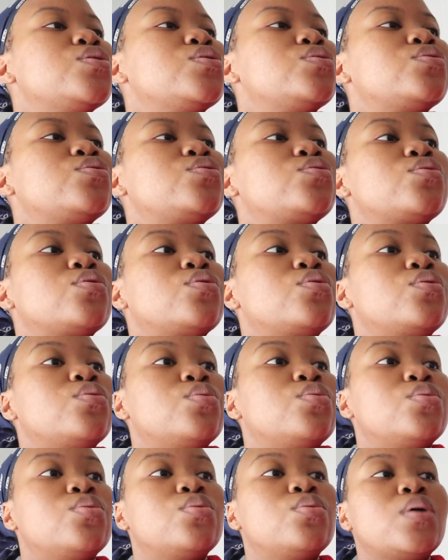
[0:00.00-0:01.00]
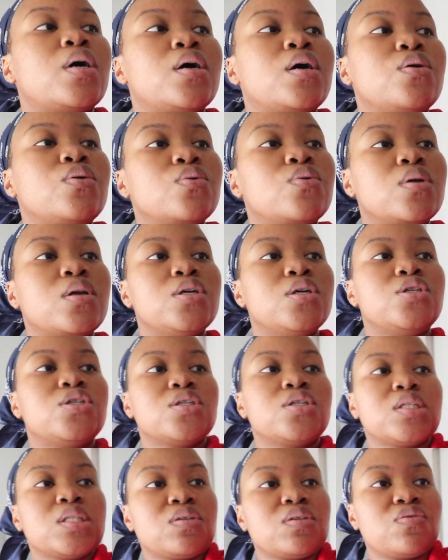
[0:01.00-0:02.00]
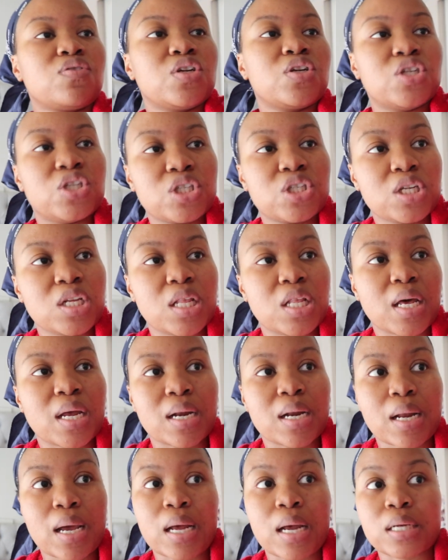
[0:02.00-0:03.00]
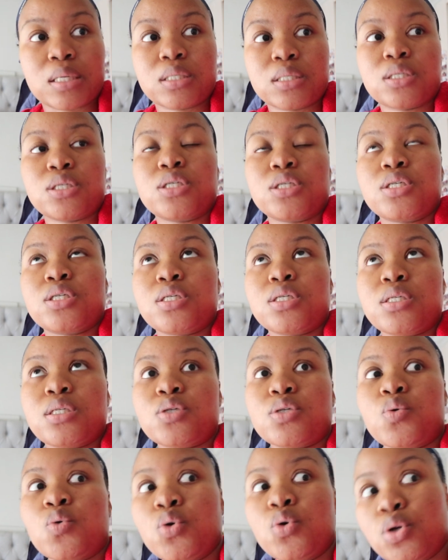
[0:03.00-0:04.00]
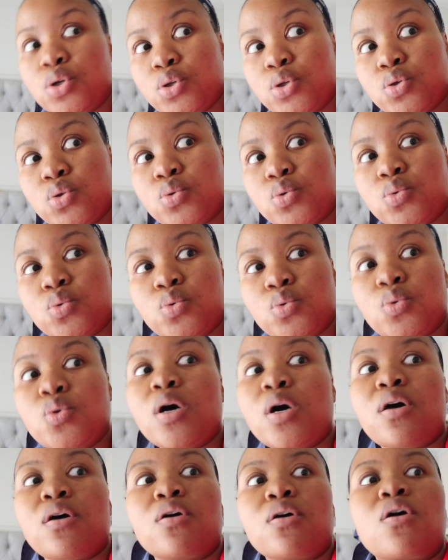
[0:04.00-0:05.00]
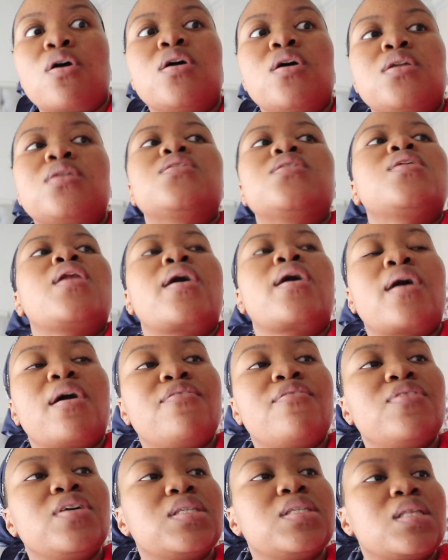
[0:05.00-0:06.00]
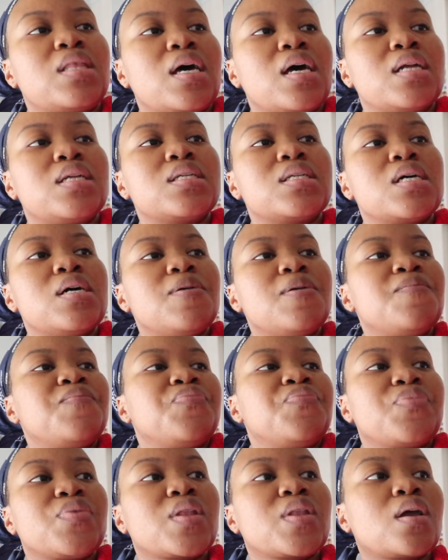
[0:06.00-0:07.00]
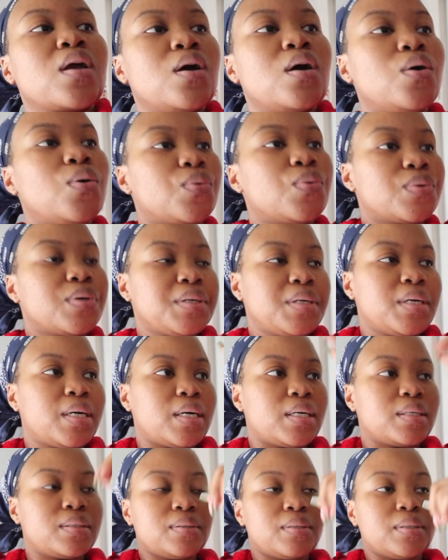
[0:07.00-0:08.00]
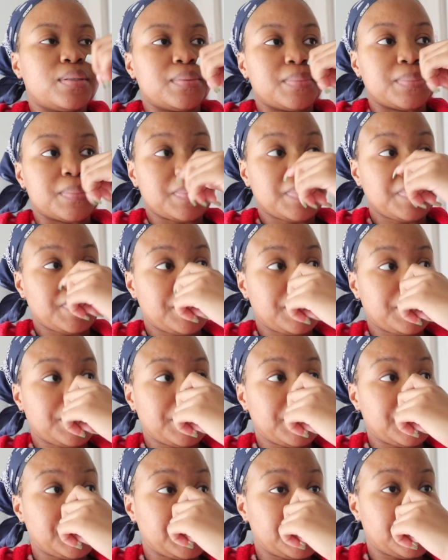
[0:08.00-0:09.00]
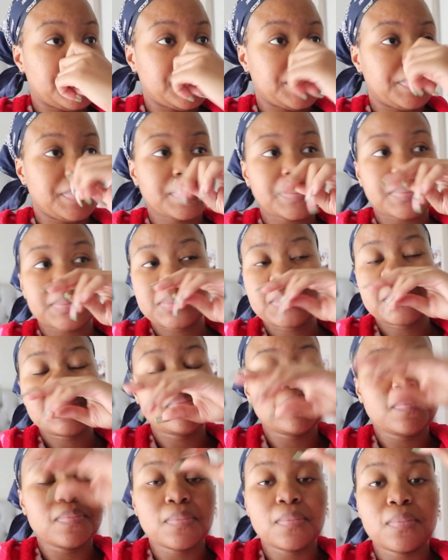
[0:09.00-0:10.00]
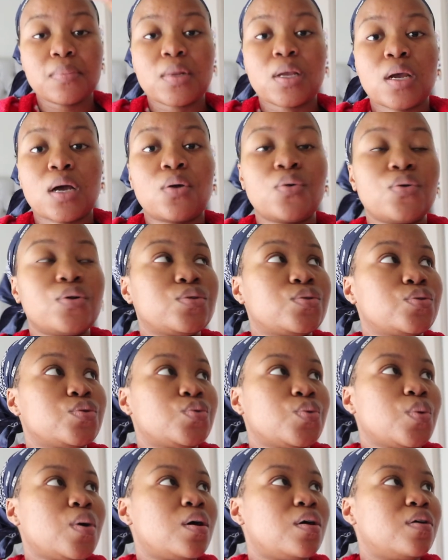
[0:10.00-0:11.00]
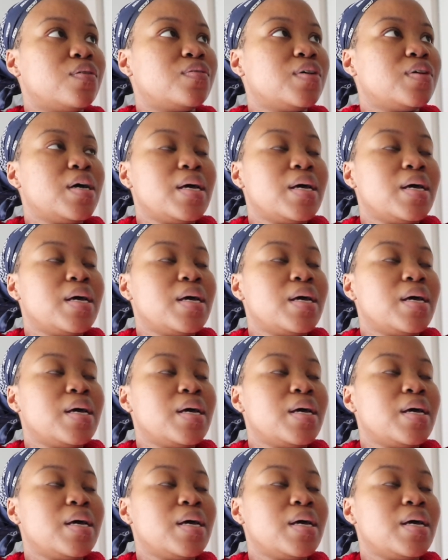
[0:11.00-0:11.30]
so I only just finished that at 1:45. I fixed that only at 11:45,